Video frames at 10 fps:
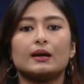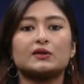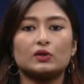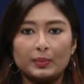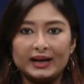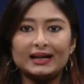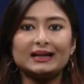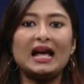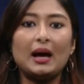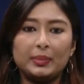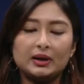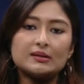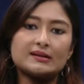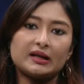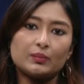So the main
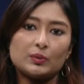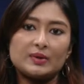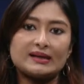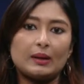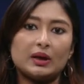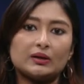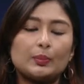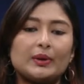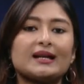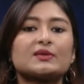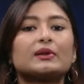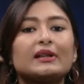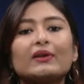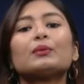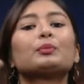capital city would be some other place, but
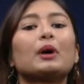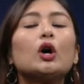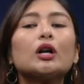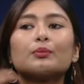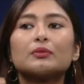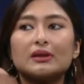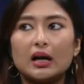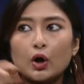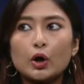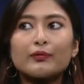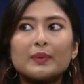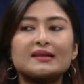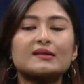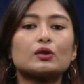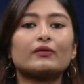there were uh, a lot of
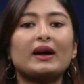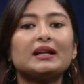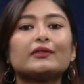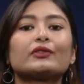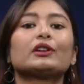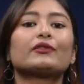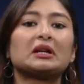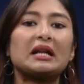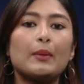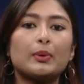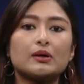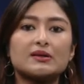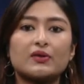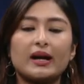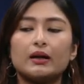places you will find different different
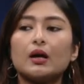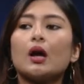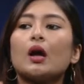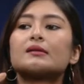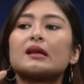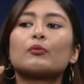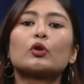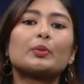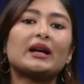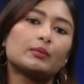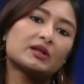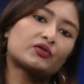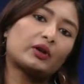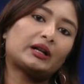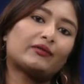capitals, right? Some would be
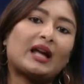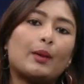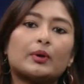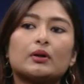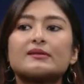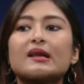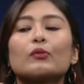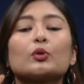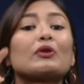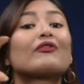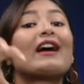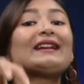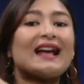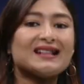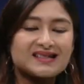administrative capital, some would be
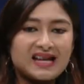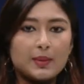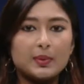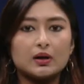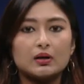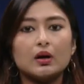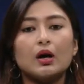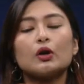finance capital.